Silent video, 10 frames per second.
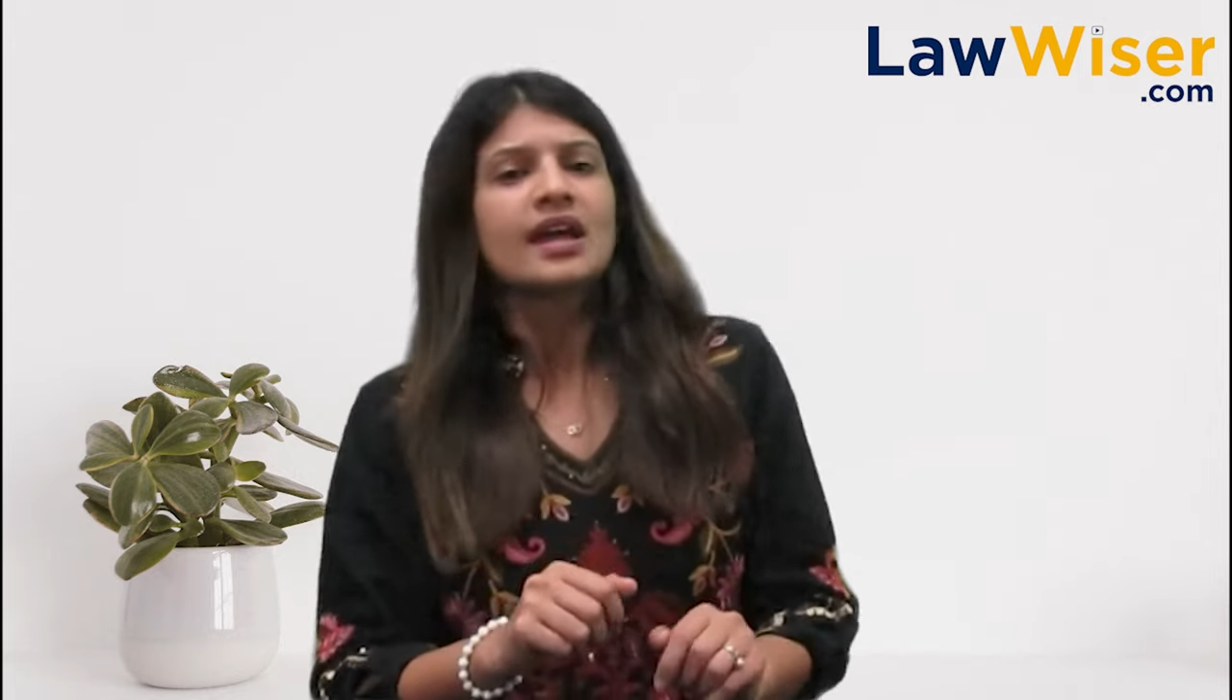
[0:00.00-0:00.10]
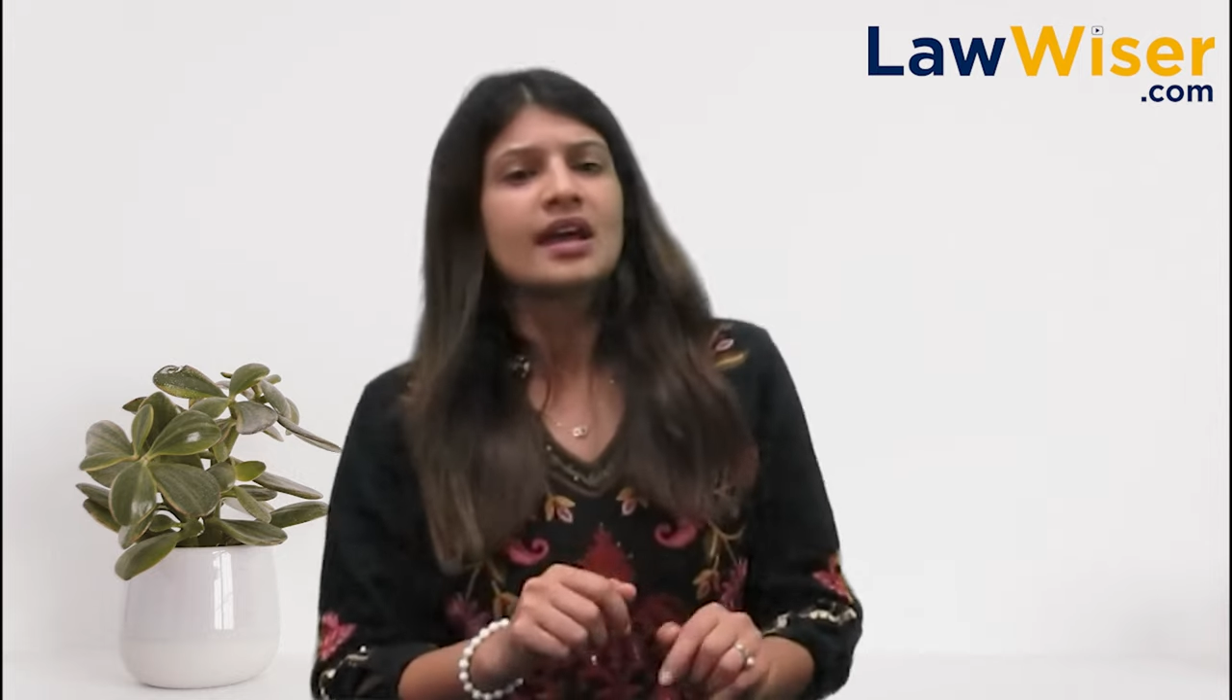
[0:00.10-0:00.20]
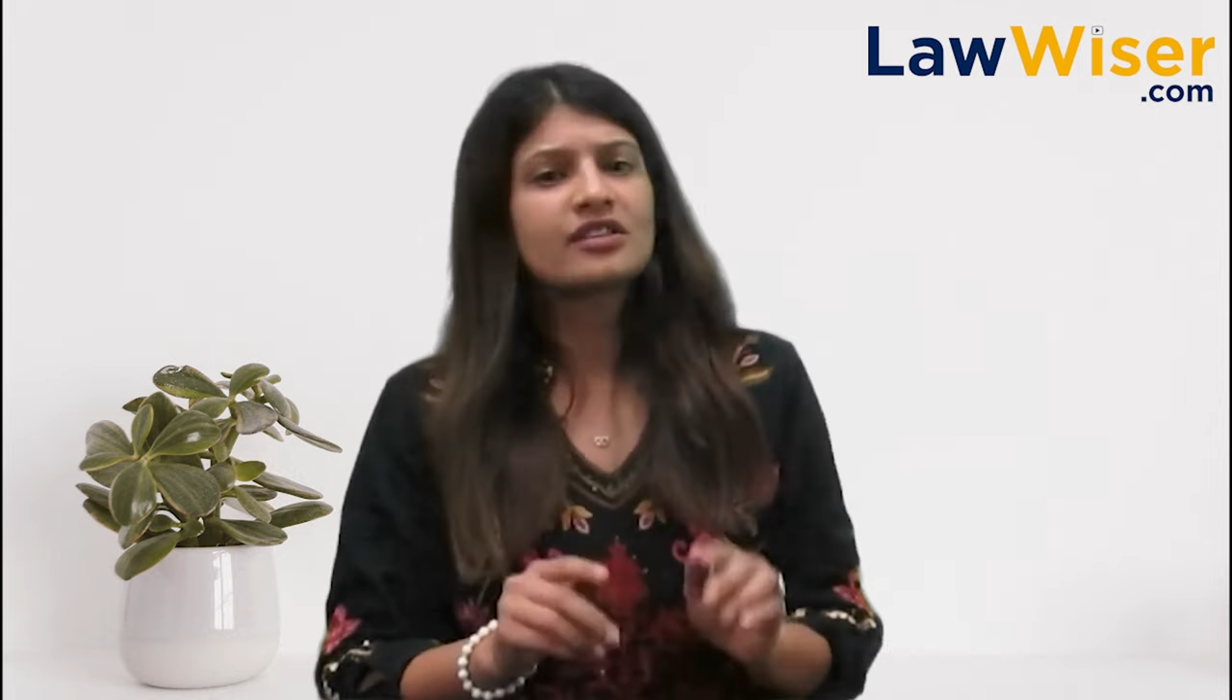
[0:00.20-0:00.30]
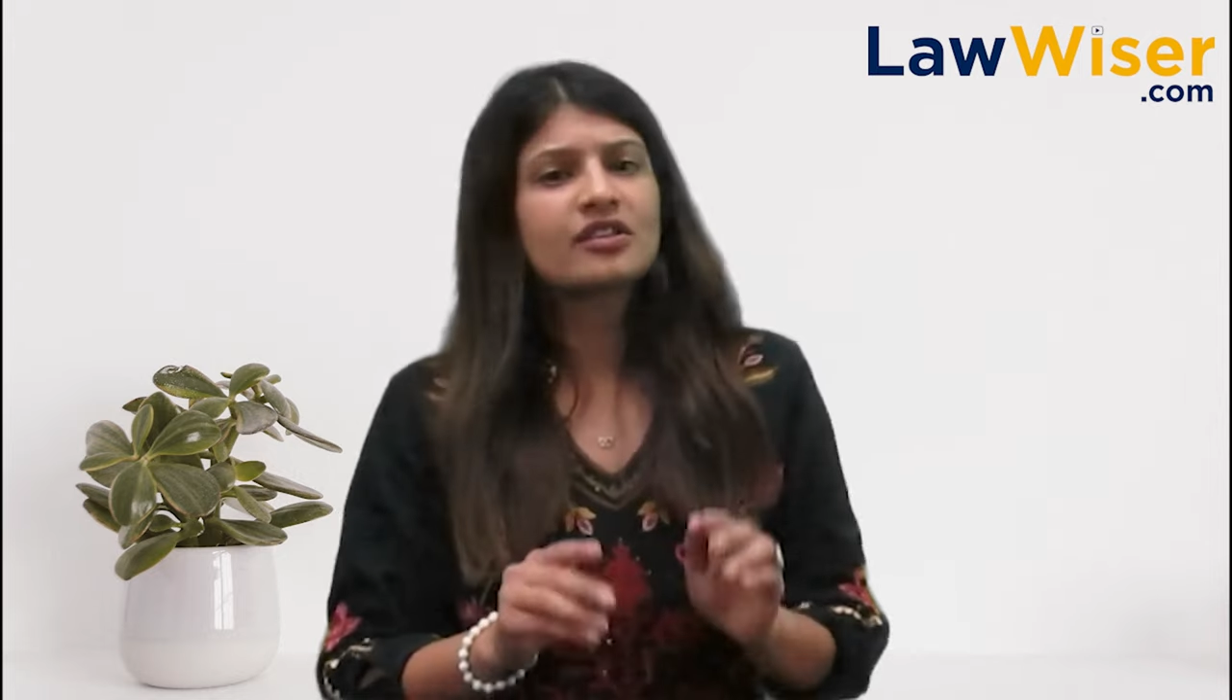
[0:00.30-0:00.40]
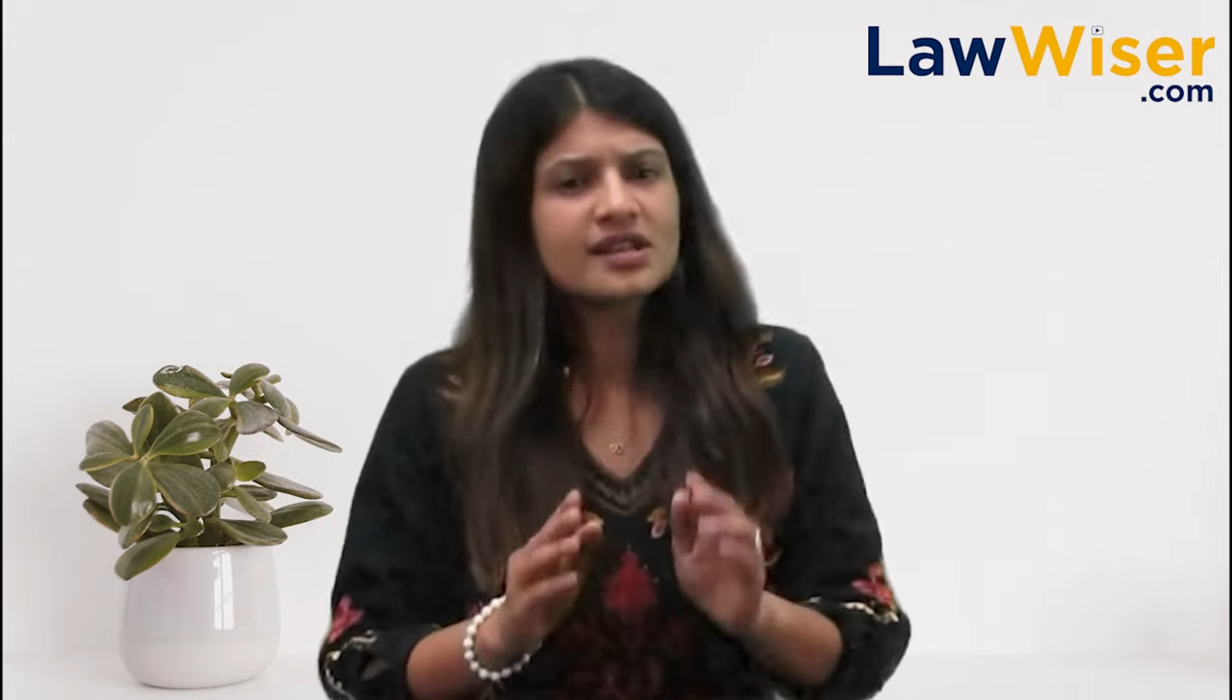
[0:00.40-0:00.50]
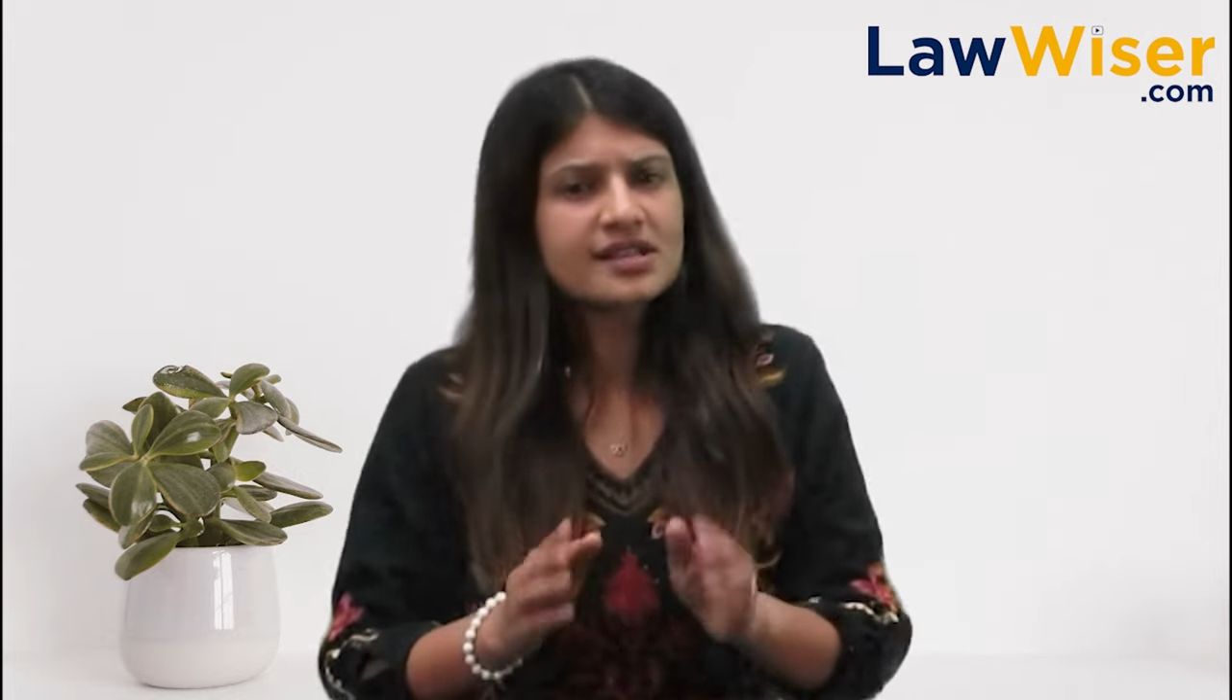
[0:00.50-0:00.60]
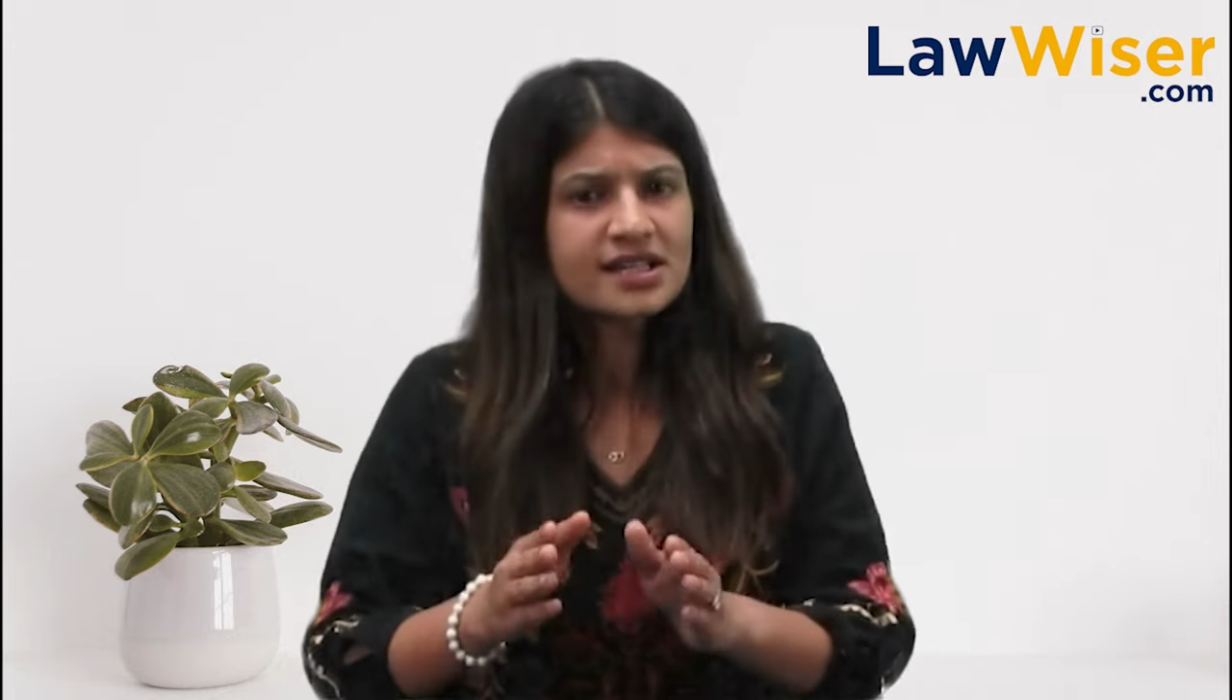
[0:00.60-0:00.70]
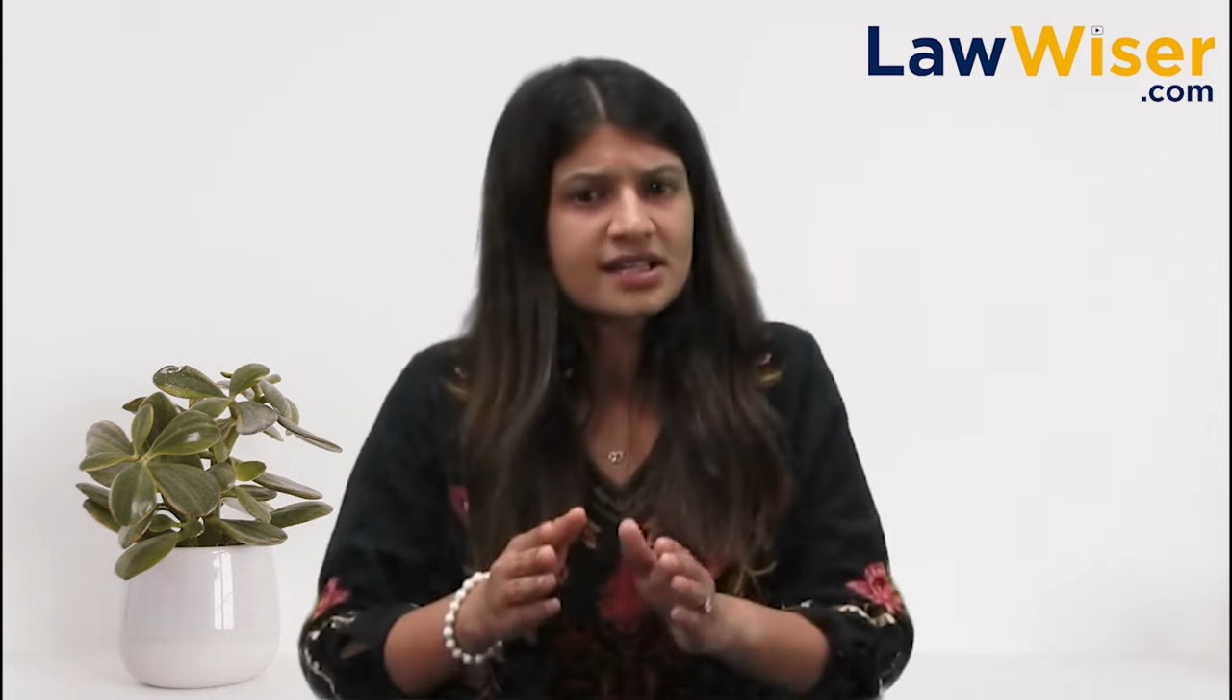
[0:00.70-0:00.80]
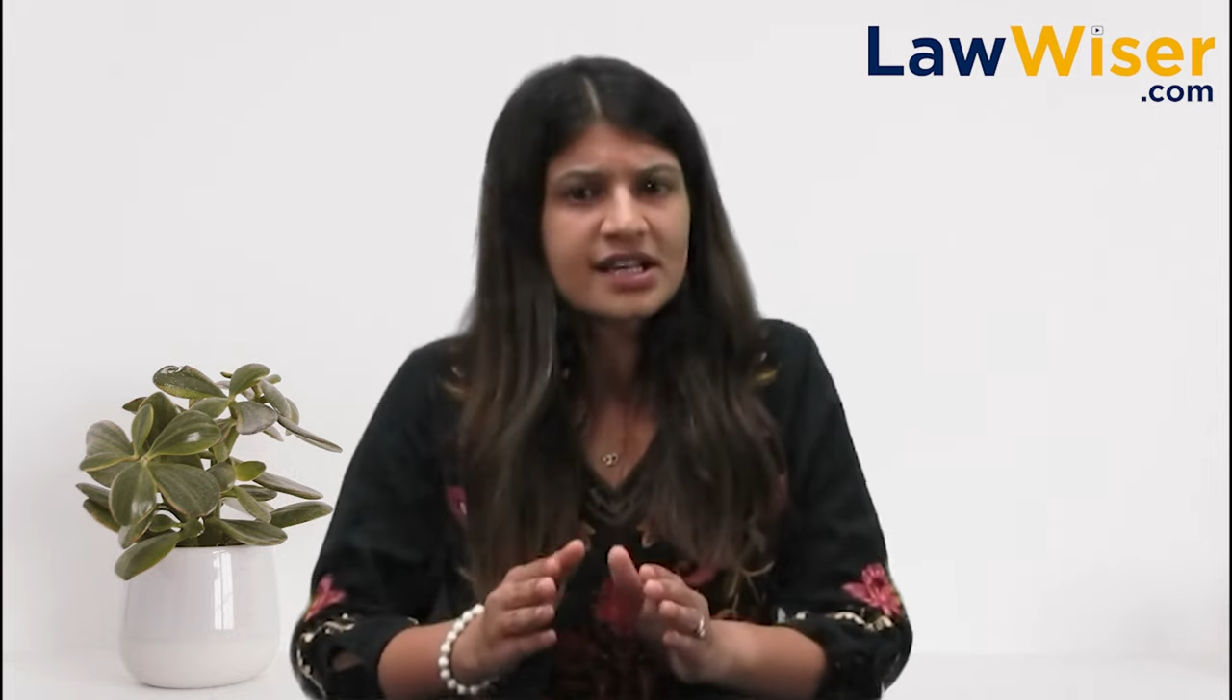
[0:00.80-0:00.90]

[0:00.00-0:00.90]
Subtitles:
In the recent